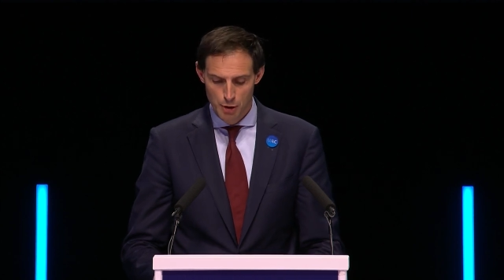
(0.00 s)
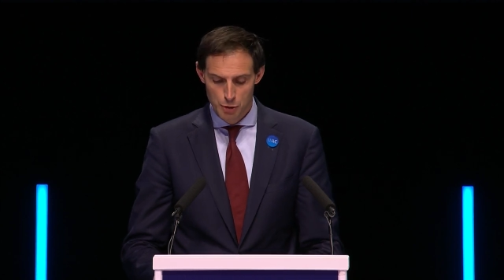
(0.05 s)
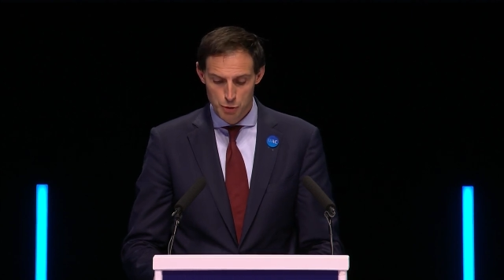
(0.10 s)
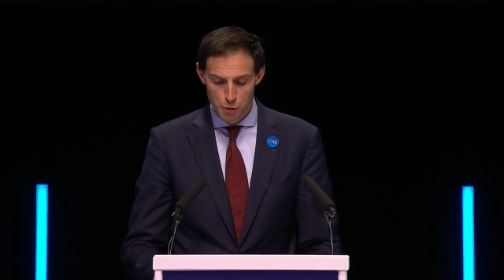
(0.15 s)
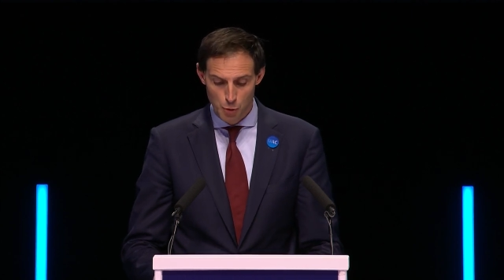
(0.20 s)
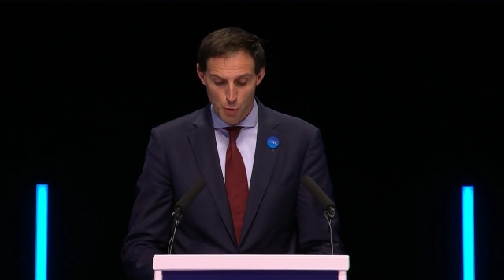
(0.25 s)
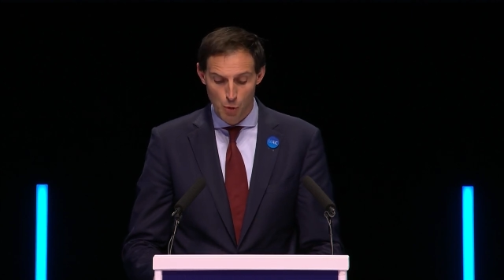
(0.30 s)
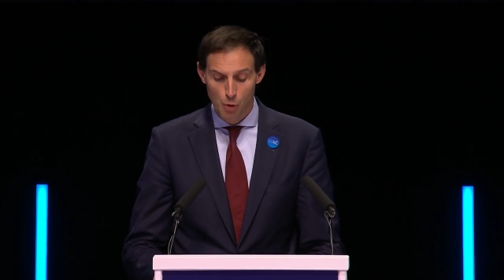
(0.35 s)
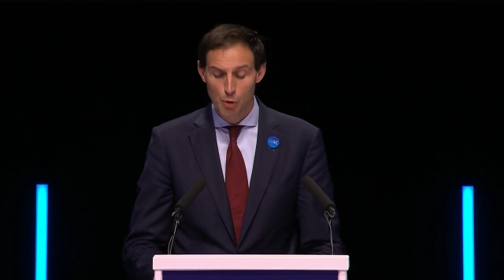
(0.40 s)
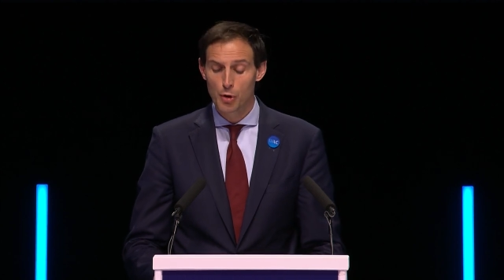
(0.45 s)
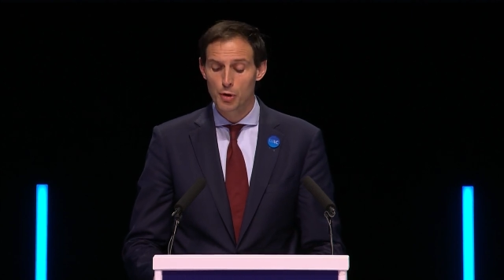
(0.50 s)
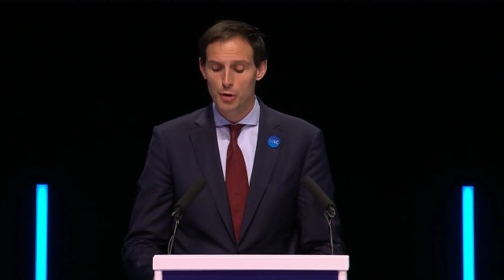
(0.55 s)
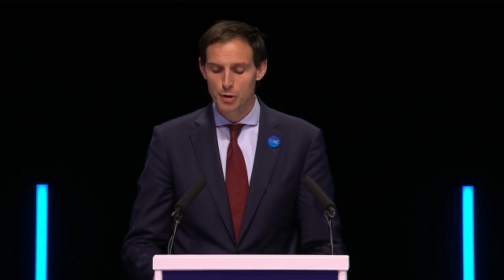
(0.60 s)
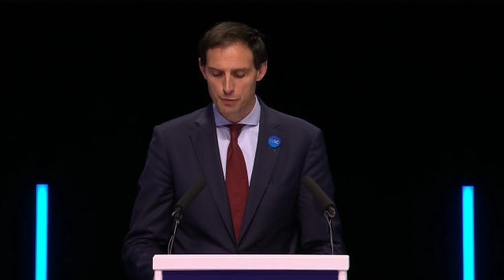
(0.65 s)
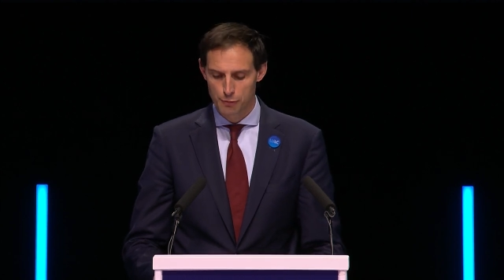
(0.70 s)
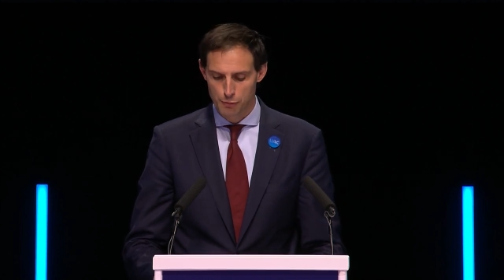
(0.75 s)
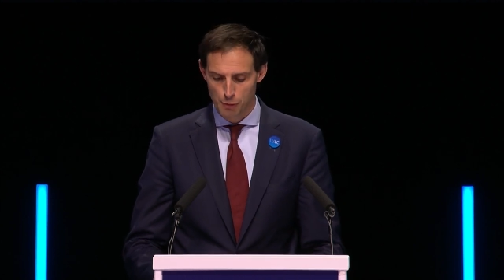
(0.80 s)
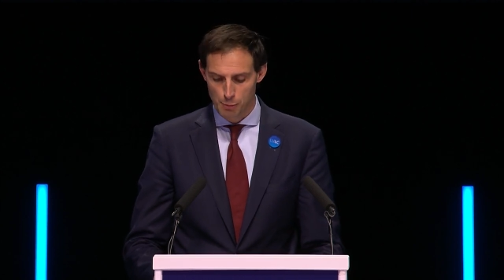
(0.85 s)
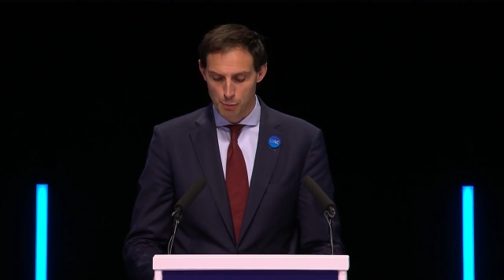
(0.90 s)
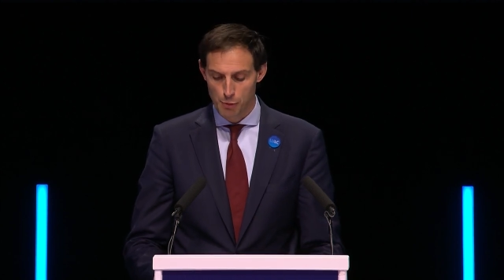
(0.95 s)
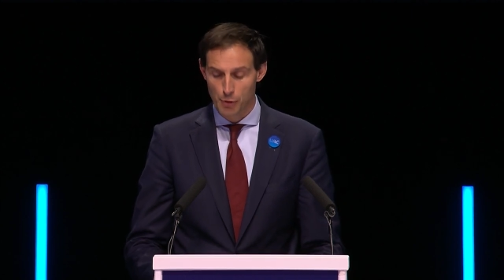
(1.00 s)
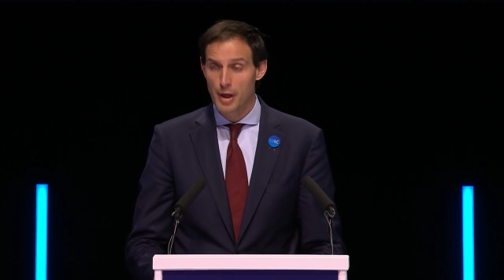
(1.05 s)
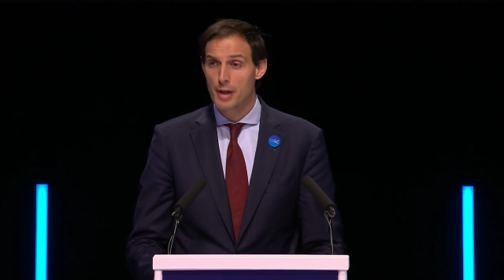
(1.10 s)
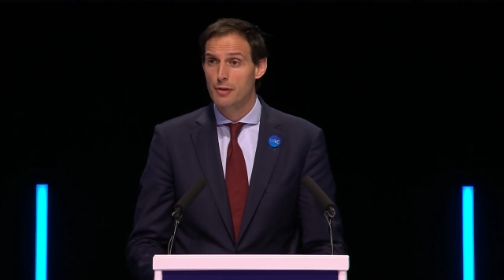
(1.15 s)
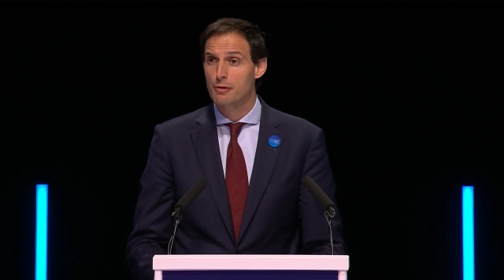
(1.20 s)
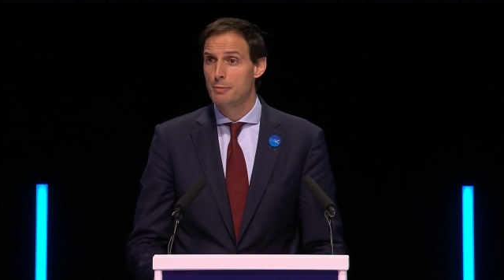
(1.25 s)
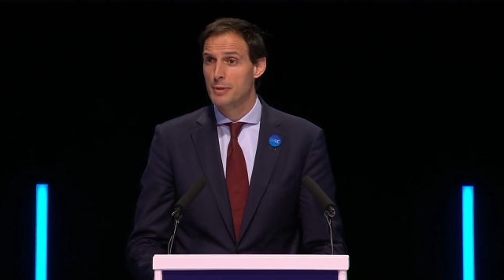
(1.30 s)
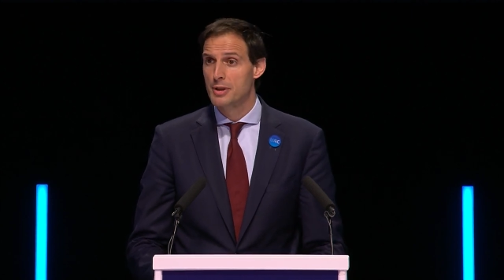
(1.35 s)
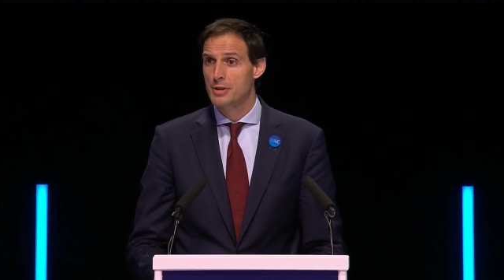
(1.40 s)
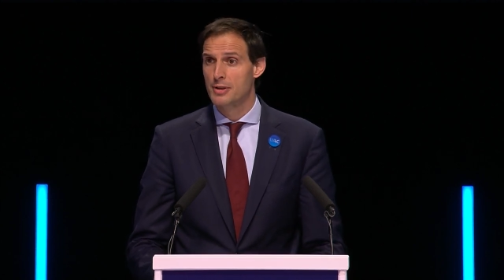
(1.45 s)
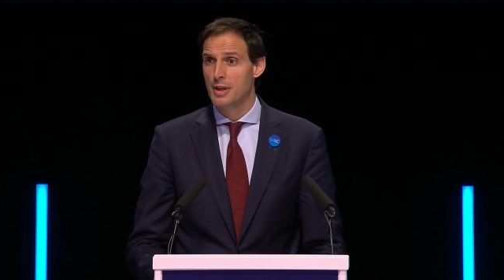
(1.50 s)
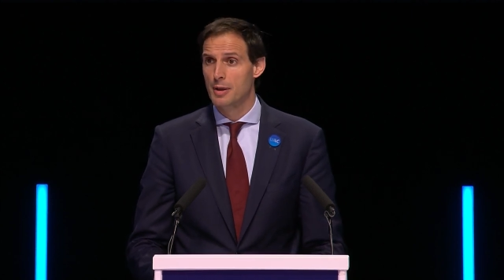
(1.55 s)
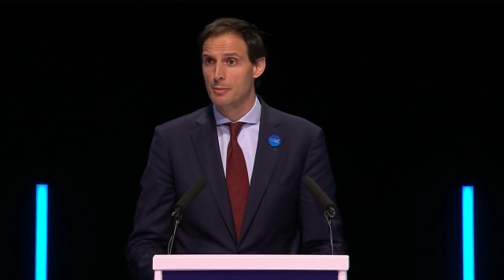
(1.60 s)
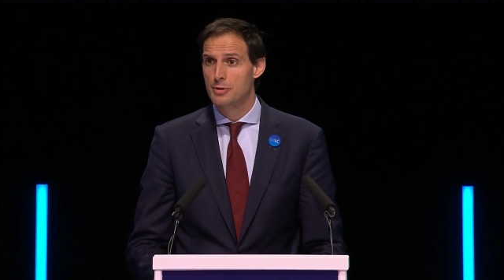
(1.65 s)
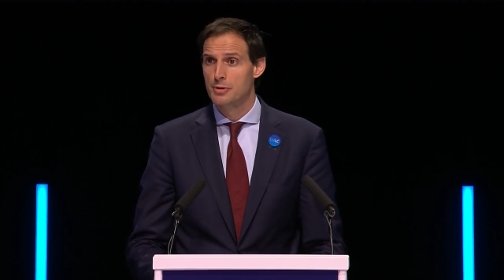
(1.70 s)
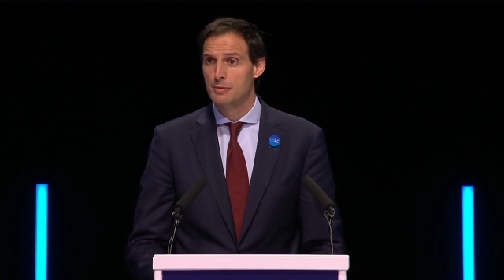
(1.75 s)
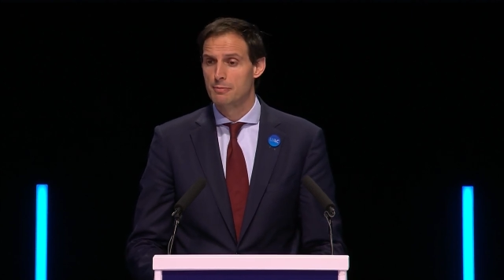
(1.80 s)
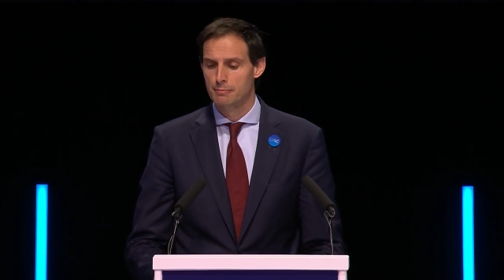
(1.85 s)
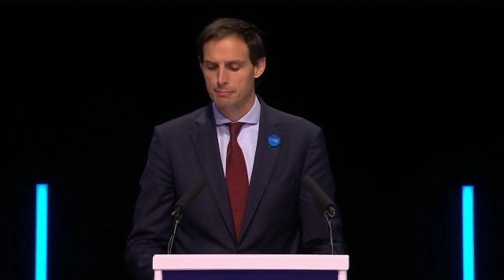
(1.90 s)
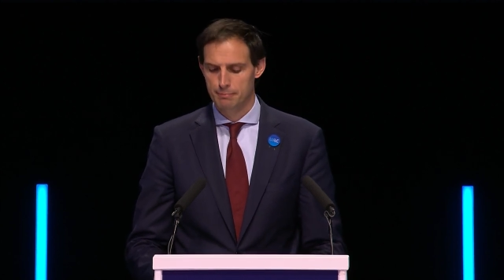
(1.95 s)
to learn from grave
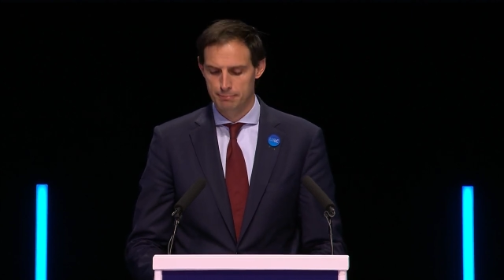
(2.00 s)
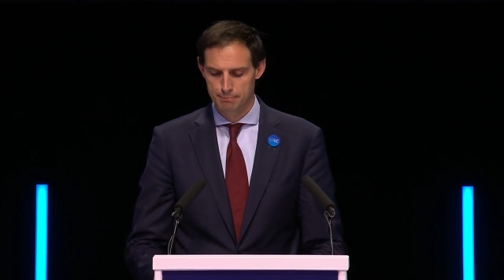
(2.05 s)
missteps.